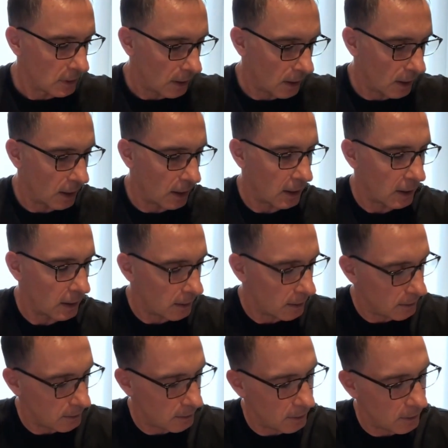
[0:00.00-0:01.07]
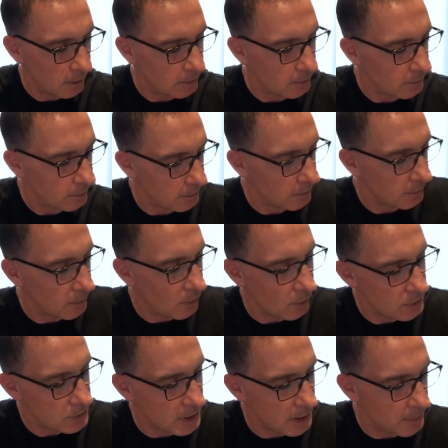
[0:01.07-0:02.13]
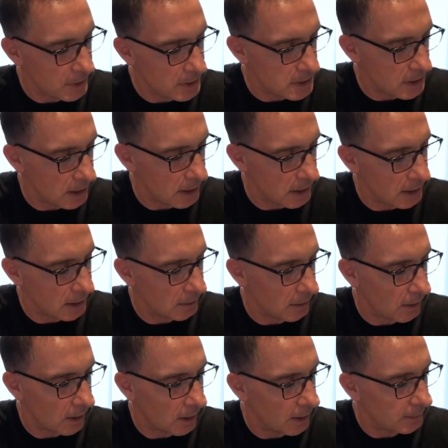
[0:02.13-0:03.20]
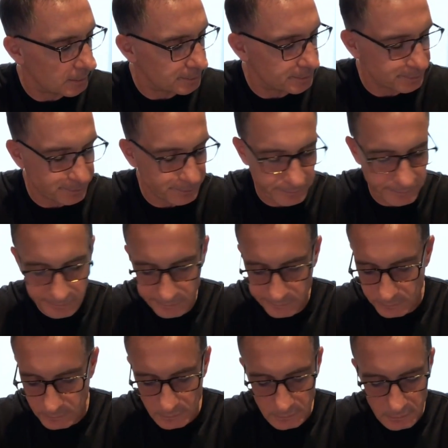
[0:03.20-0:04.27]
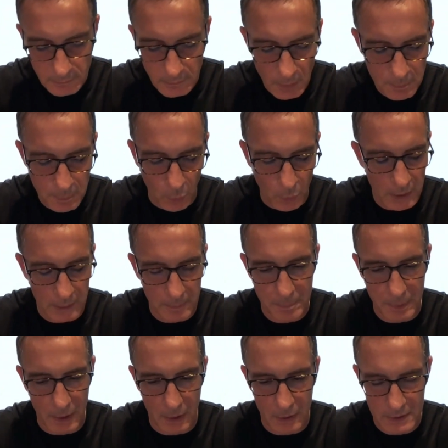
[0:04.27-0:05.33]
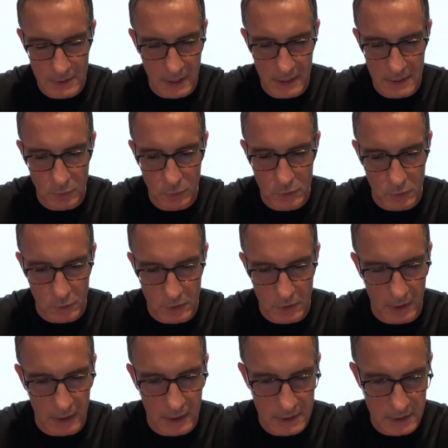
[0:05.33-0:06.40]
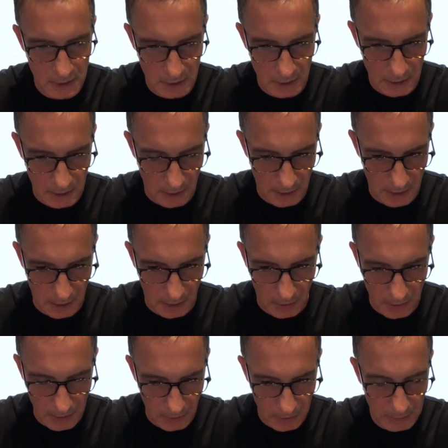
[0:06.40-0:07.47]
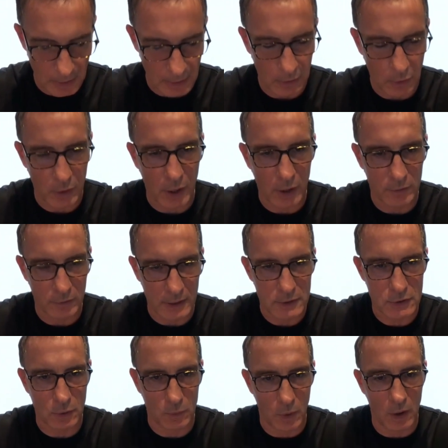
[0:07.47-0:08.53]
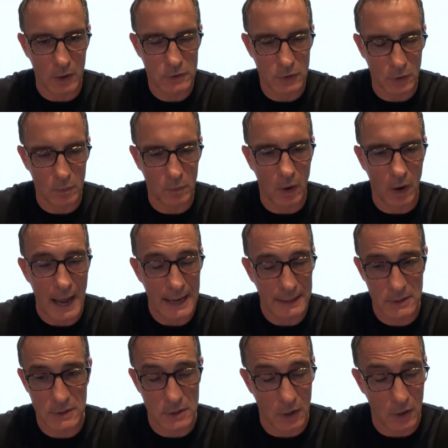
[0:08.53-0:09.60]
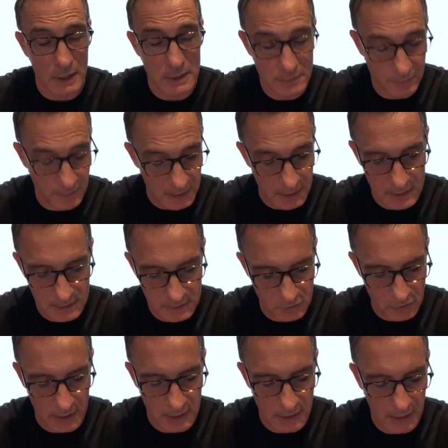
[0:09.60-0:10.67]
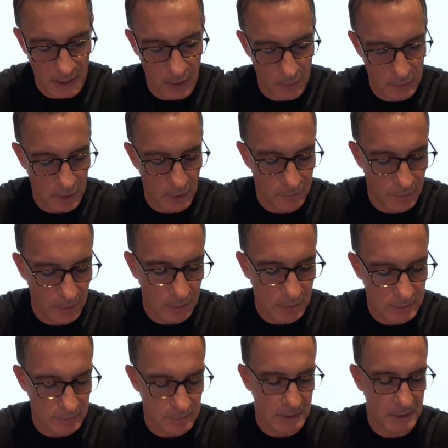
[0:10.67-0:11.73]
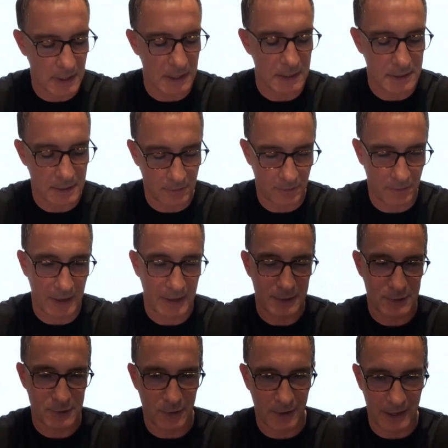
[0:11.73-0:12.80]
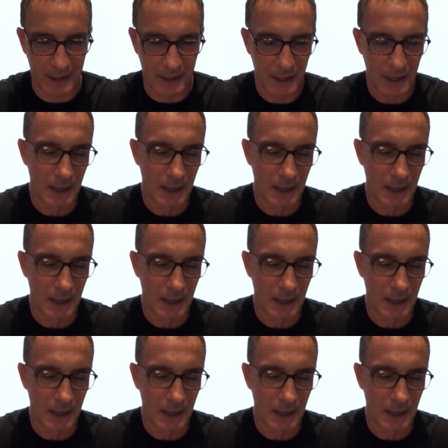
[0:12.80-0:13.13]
uh, you know, CBT, um, mm-hmm. boiling banana skins, all sorts of things. Uh, I, I, got over it. took took a while. Exercise, fitness training, you know, very extensive fitness training.